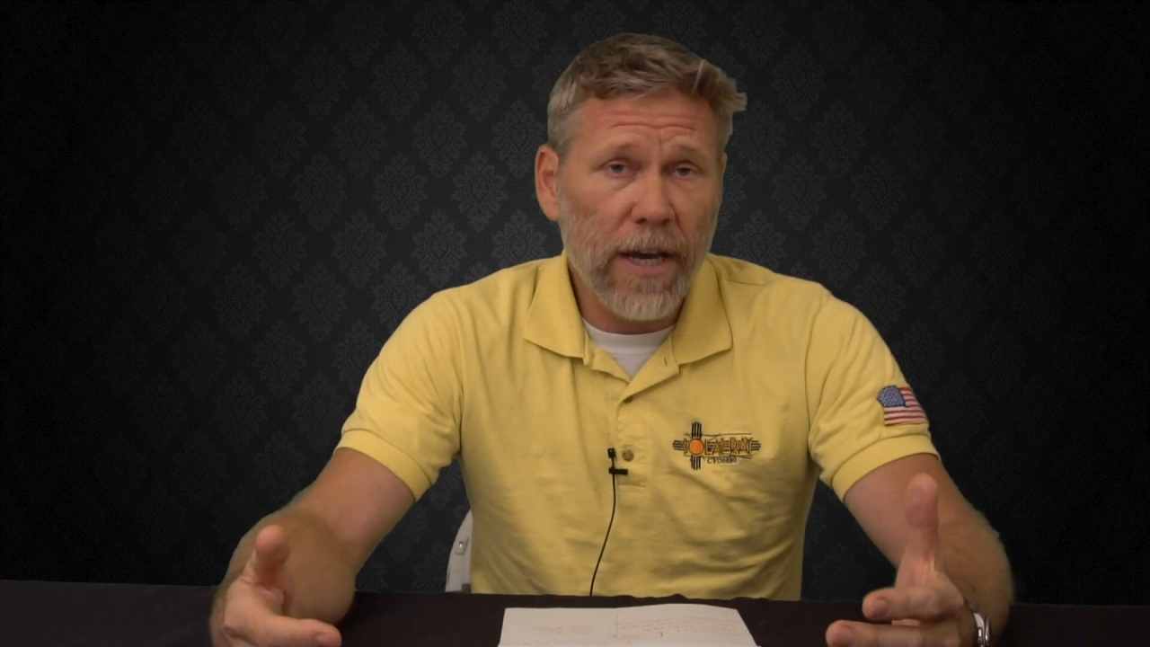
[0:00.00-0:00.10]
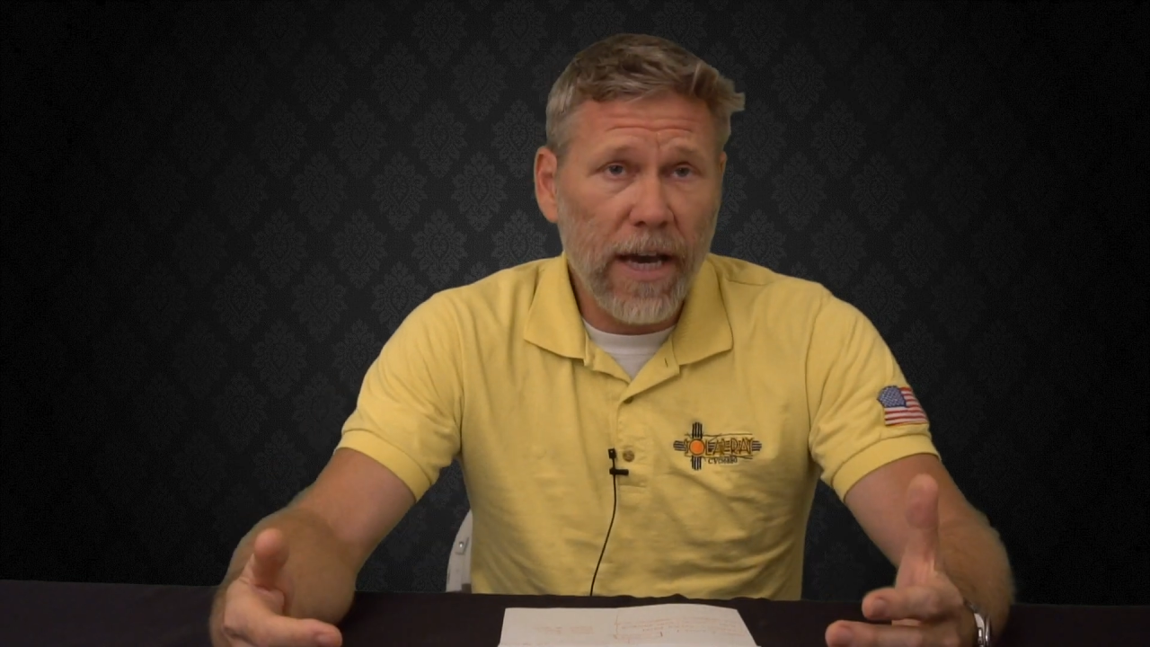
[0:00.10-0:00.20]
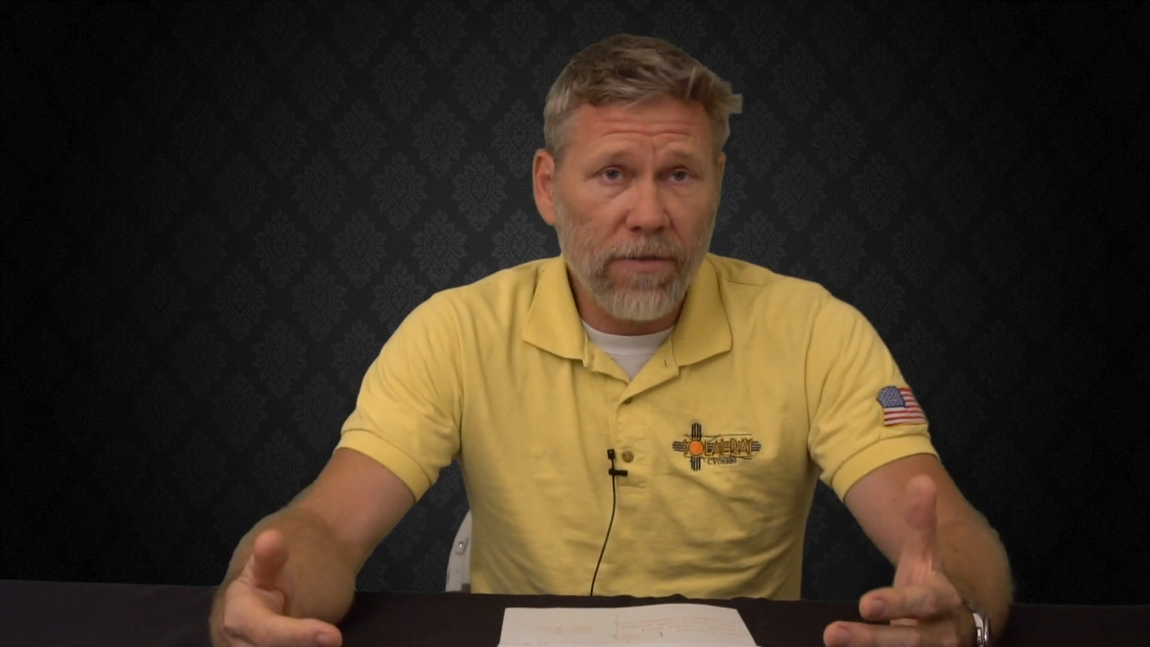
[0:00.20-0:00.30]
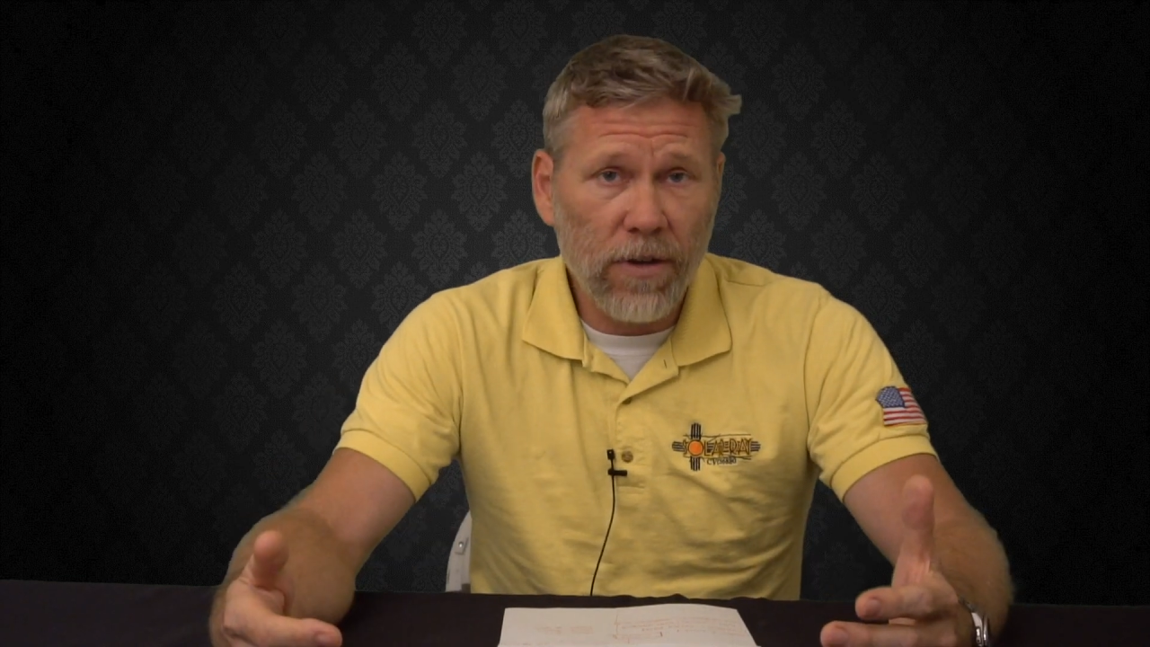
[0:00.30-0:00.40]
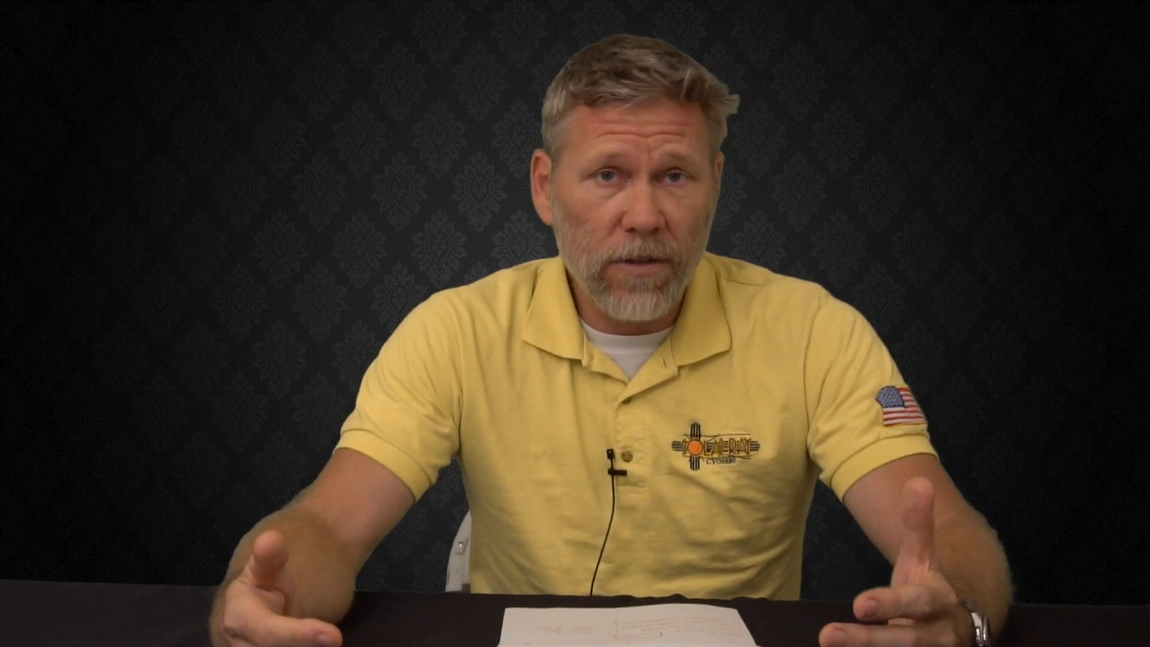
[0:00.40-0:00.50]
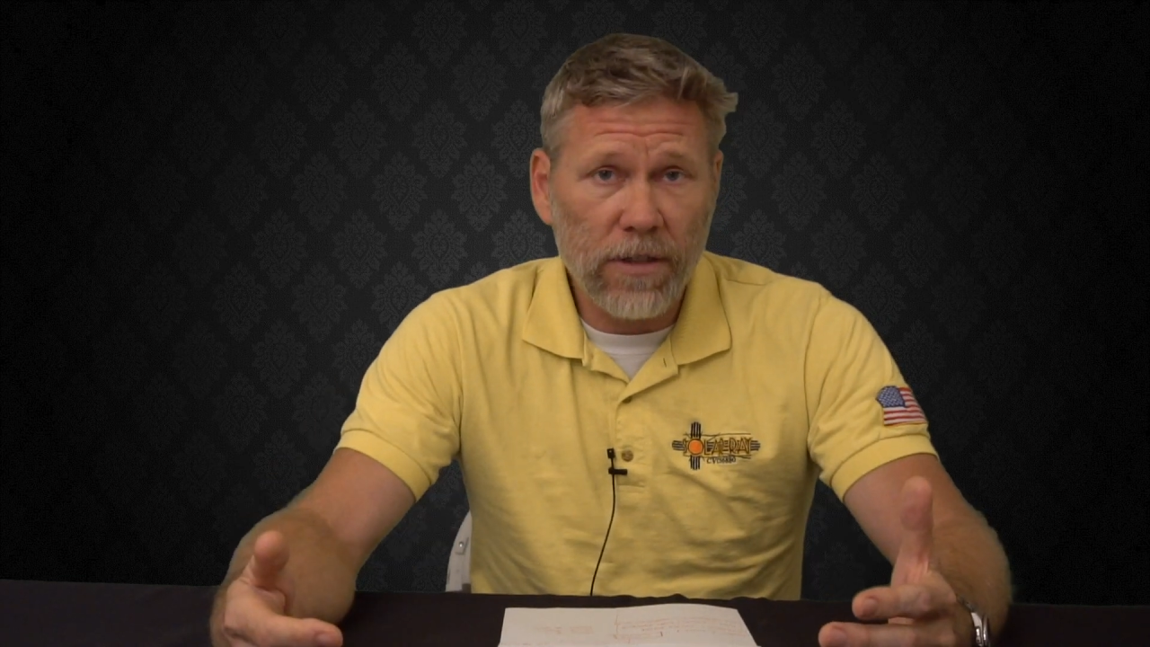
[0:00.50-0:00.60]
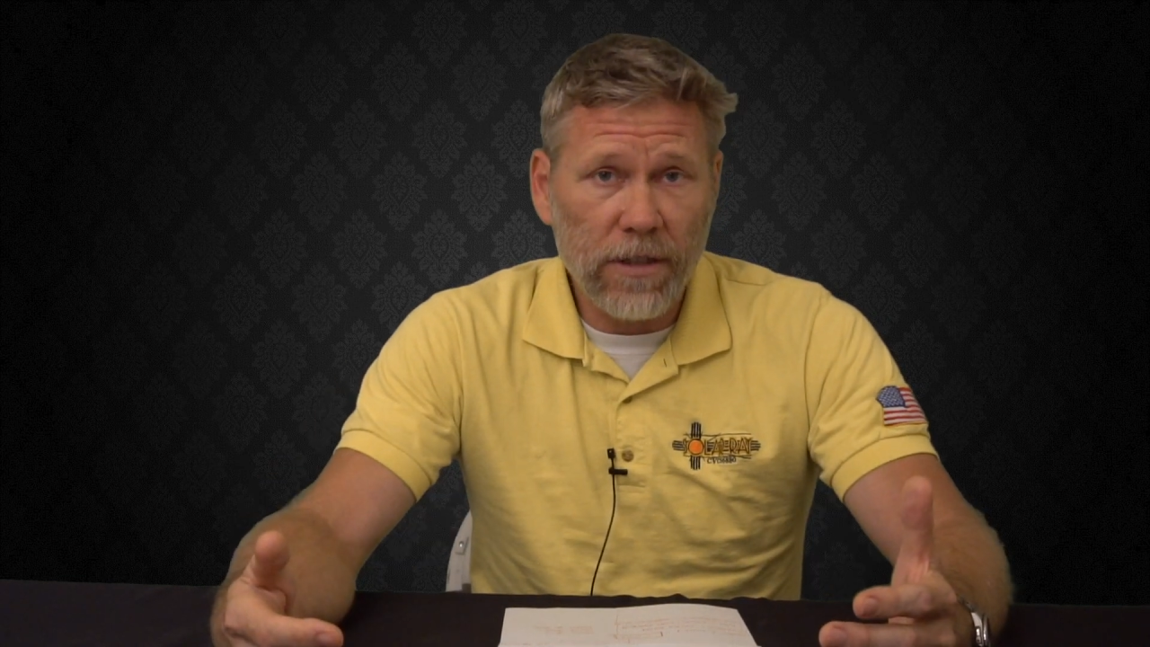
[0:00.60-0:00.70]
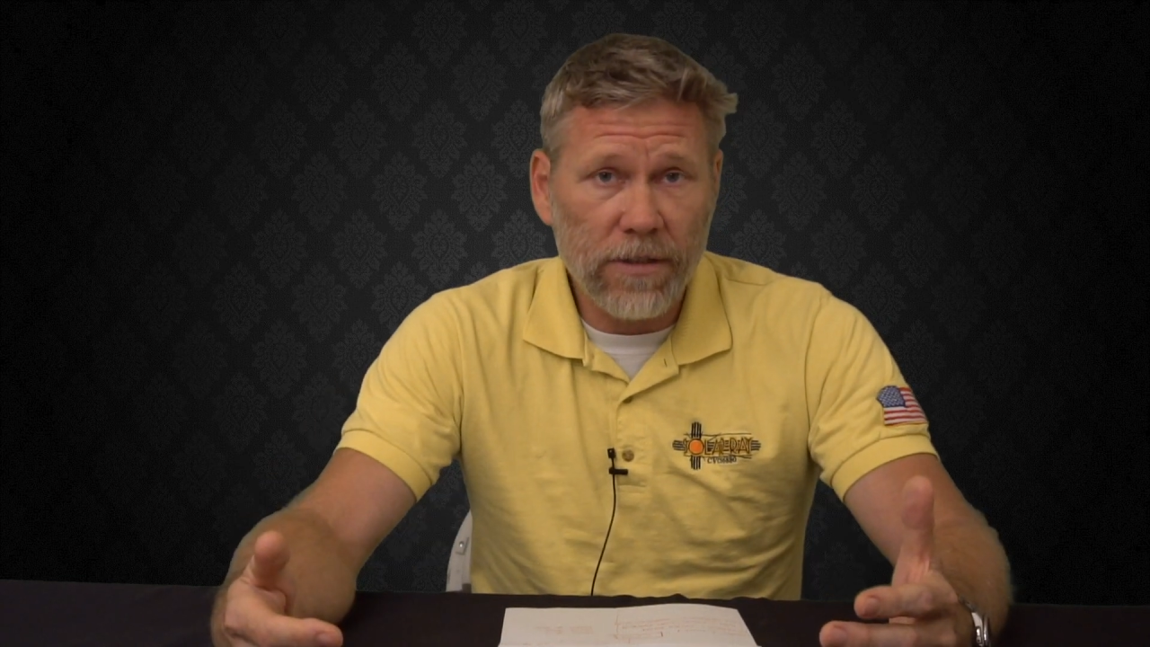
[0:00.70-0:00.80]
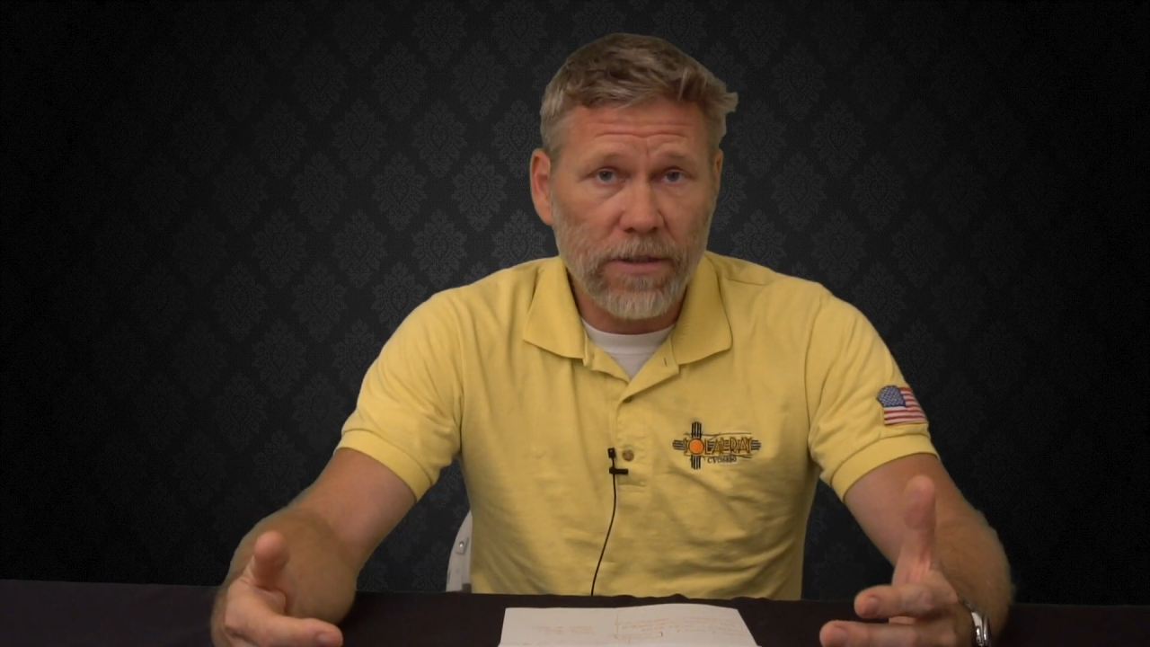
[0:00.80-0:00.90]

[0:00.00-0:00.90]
have all these